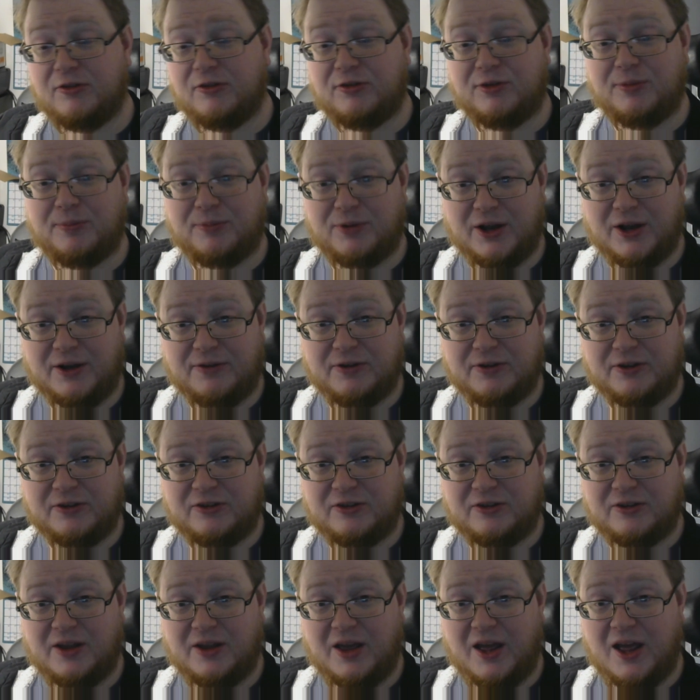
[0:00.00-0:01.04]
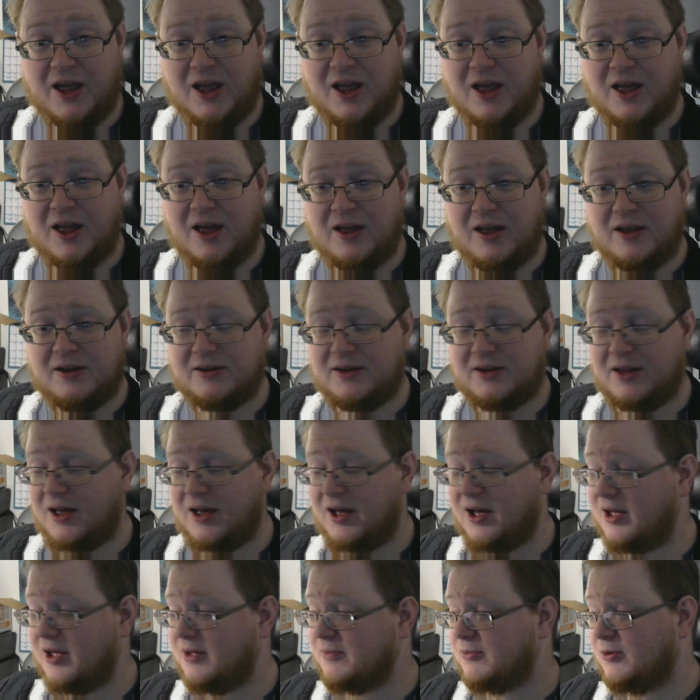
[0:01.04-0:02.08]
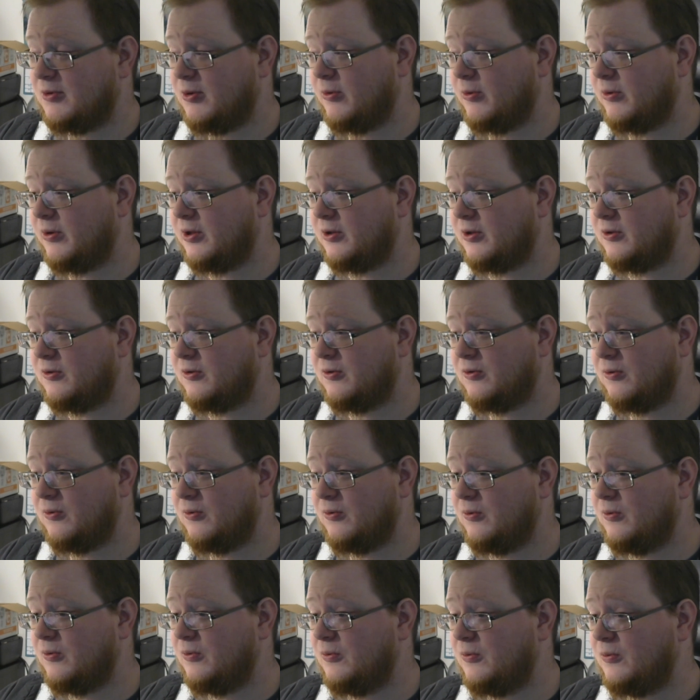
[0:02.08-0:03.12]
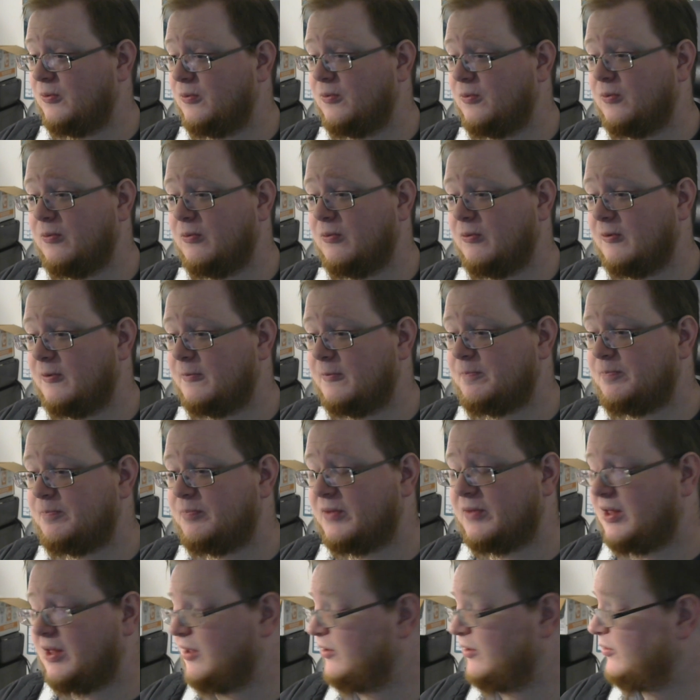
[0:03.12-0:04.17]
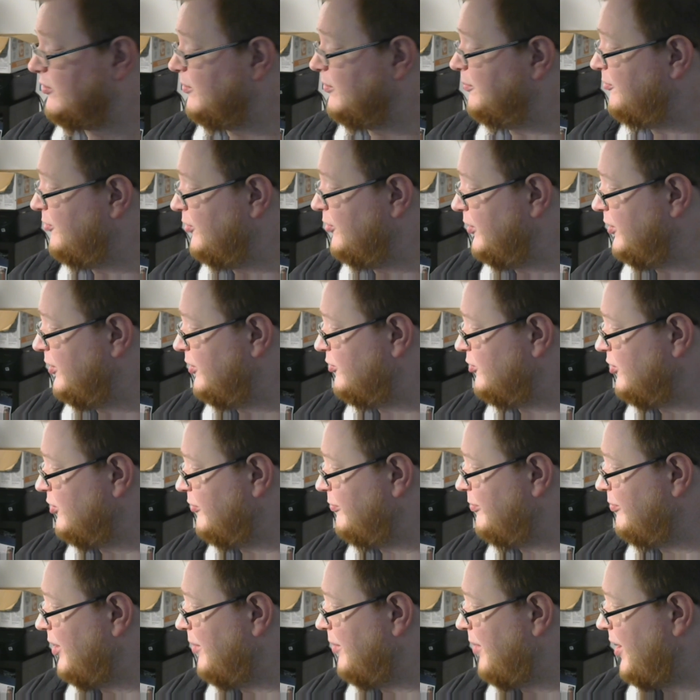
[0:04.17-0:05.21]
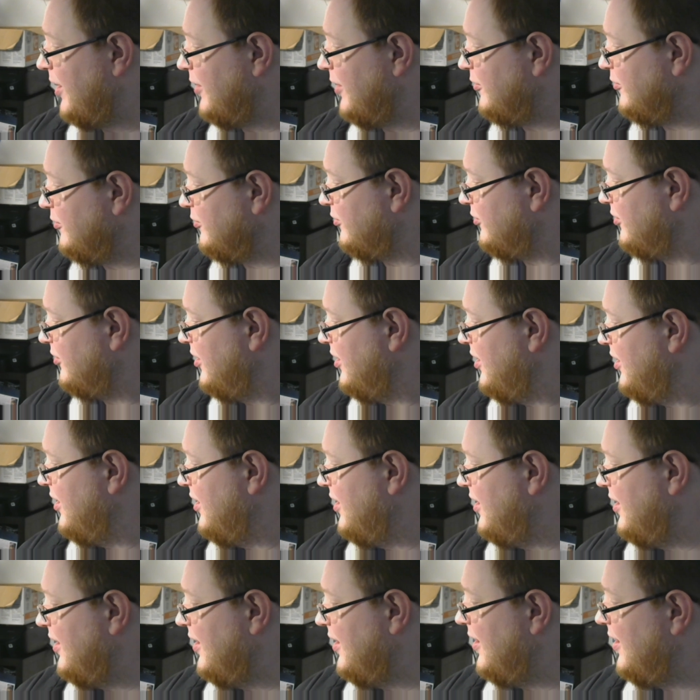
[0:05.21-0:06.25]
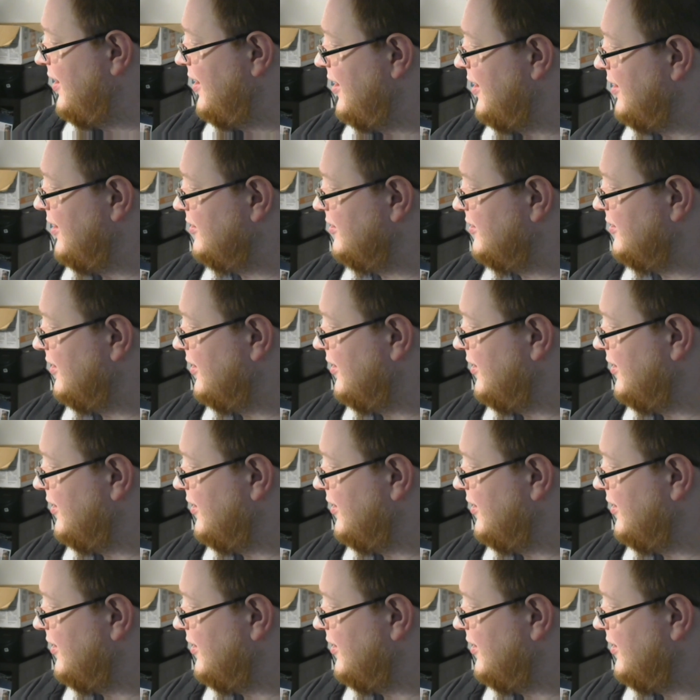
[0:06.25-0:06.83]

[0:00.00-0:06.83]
some breakfast, and I'm going to get some footage of my models, and